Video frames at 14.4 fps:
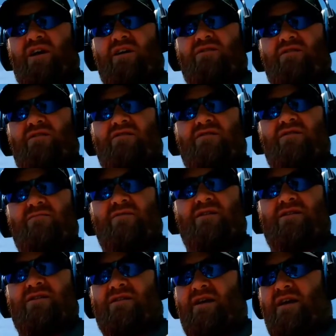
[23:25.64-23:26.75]
out some of
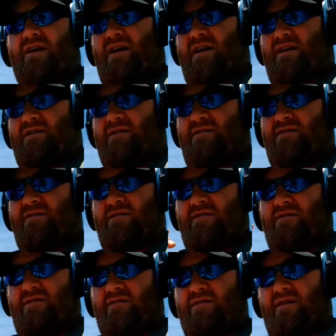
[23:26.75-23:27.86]
this 10X
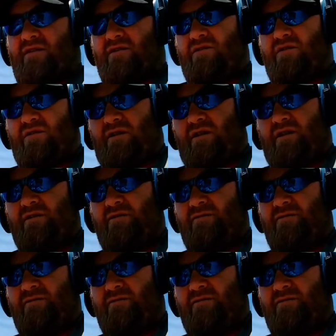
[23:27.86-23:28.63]
and take a look here.